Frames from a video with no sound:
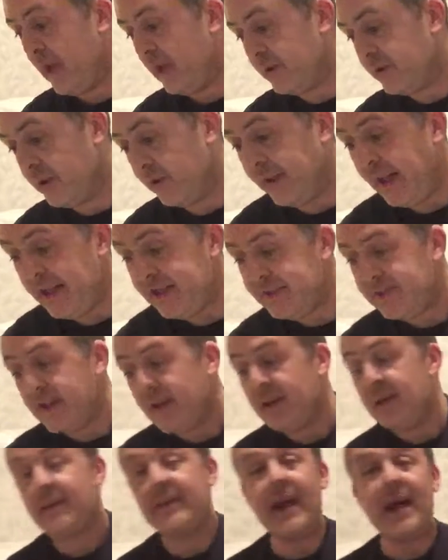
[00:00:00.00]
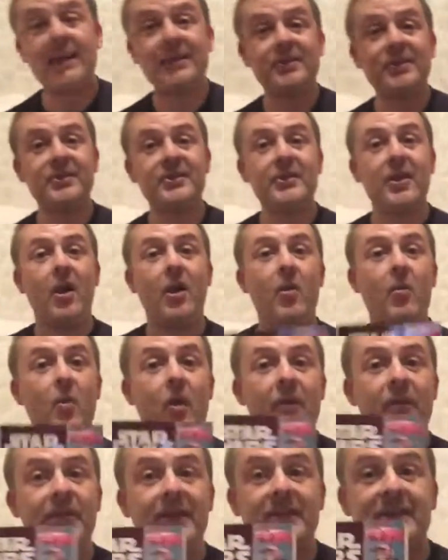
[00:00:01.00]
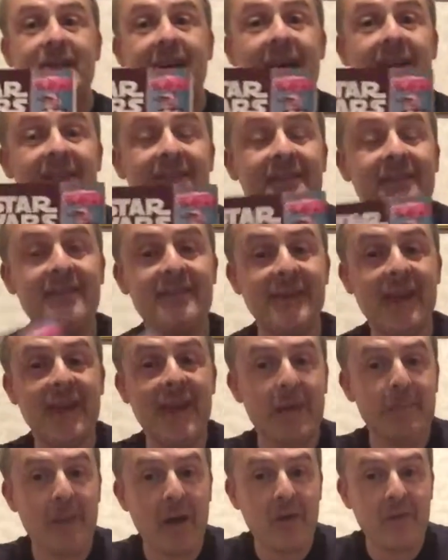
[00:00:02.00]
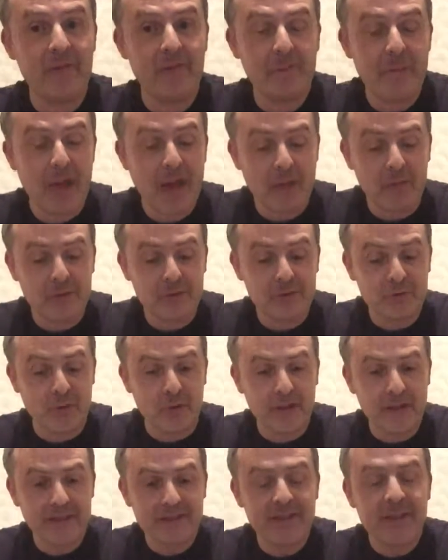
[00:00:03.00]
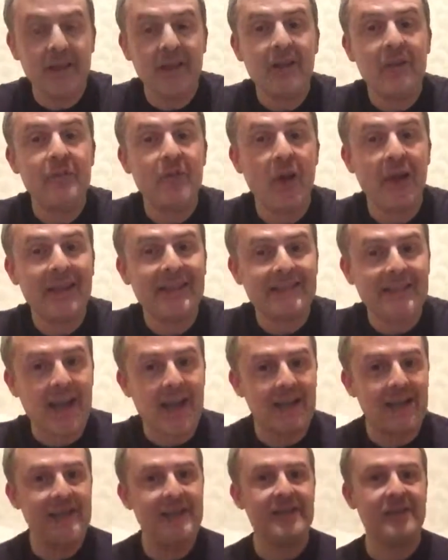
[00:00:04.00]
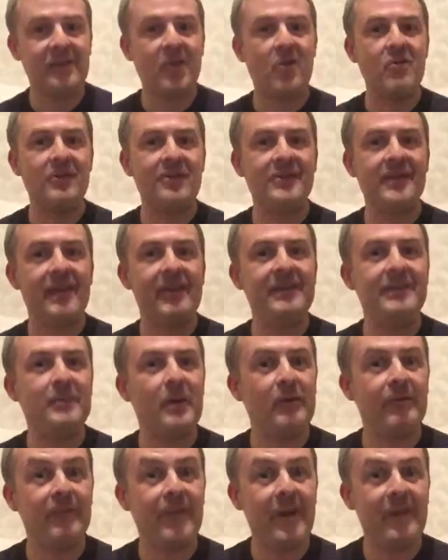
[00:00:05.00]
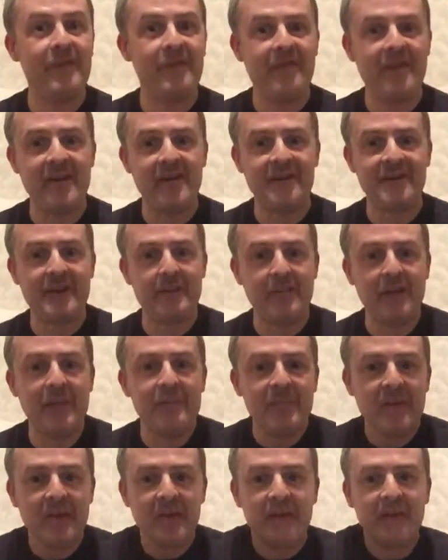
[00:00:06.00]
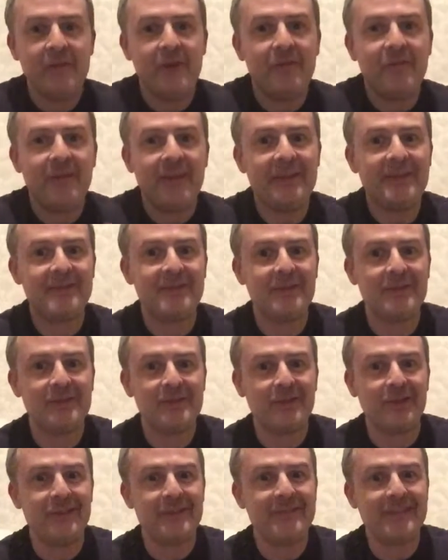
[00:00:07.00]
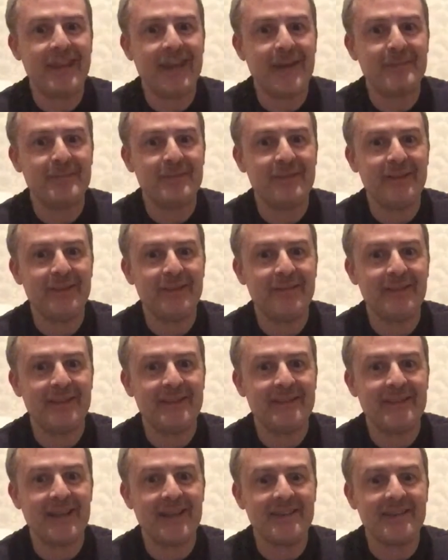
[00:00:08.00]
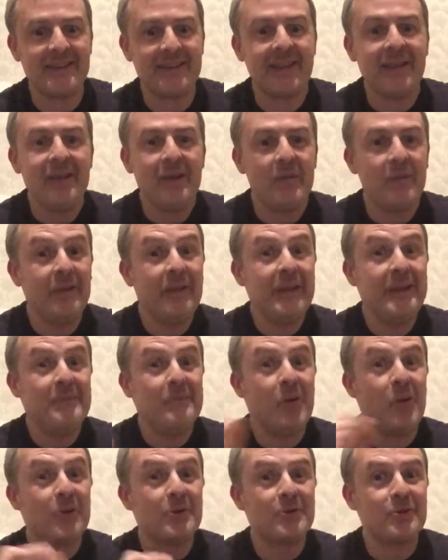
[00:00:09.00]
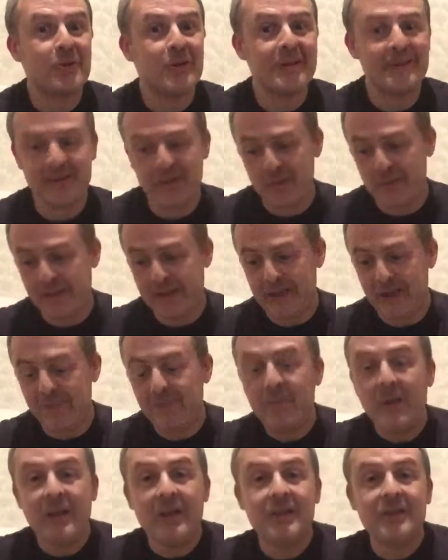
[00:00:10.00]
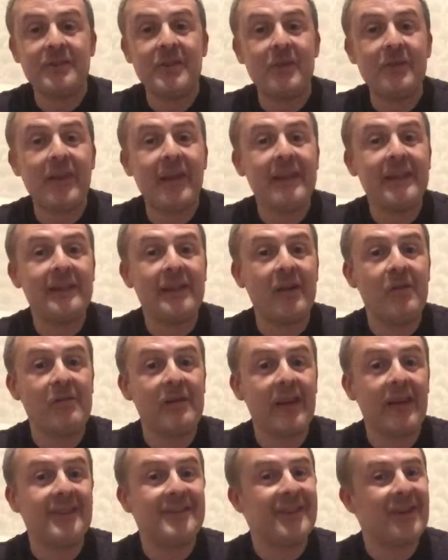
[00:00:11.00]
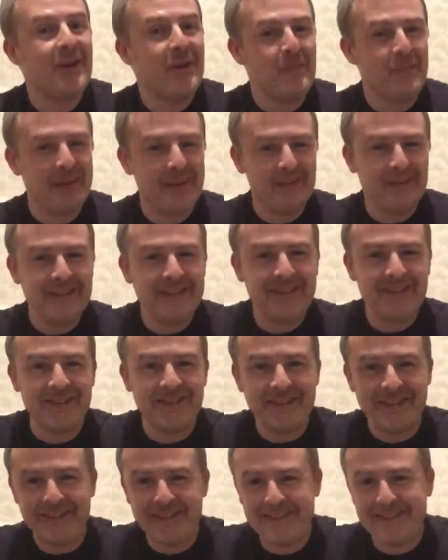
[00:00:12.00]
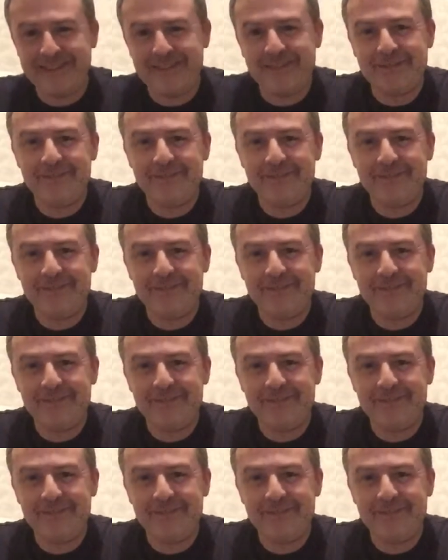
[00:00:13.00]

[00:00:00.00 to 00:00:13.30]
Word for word: So yes, that is just what this has to say about the Power Droid. Not exactly the Gonk series, but very, very similar. Love these two droids. They're absolutely fantastic. We need more droids coming out. So there you go, guys. I hope you enjoyed.